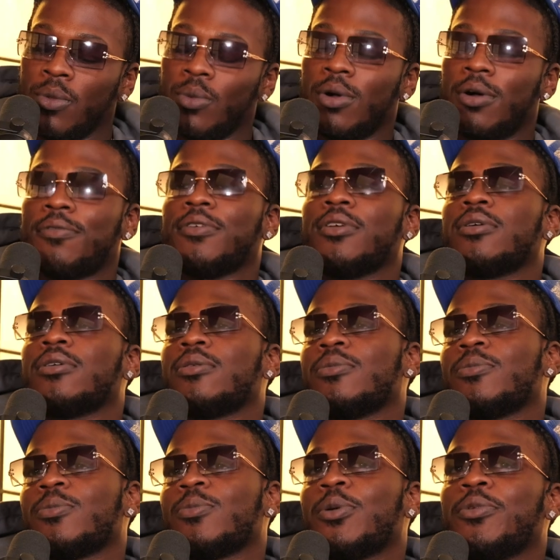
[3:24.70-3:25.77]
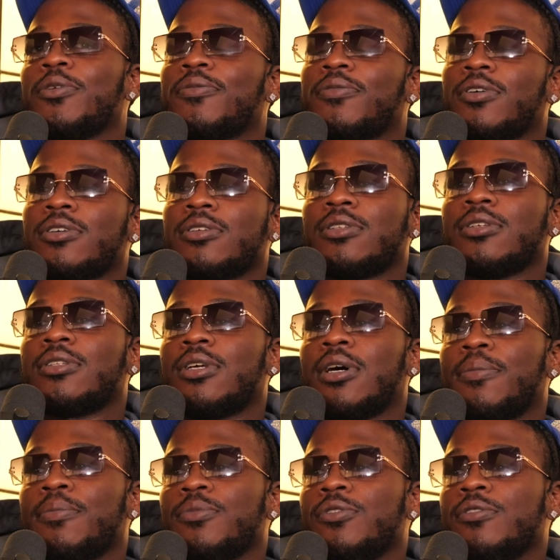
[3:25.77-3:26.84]
Well, I think when we first did
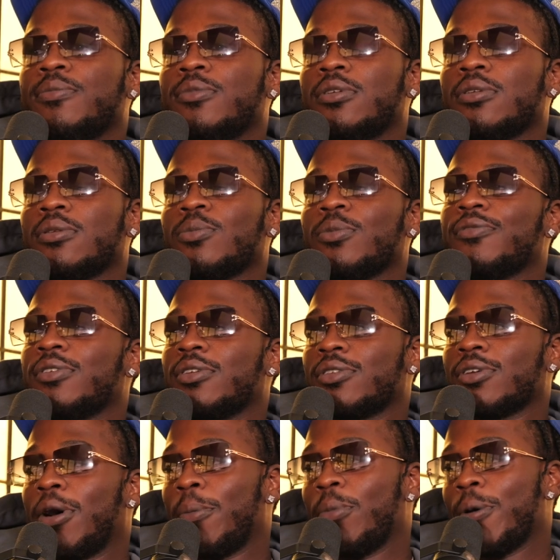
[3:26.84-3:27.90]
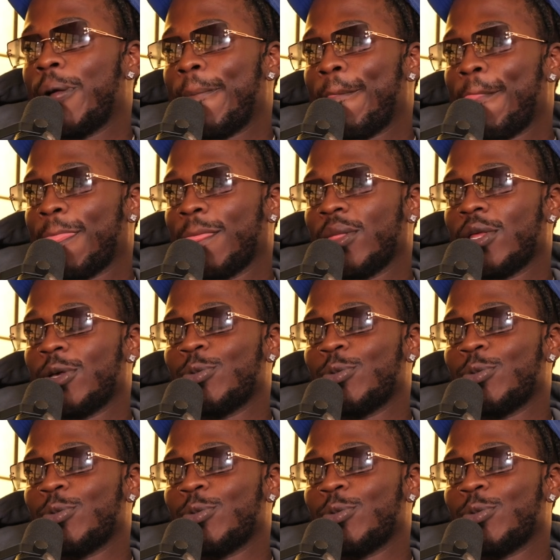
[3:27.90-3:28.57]
that movement within the top boy, it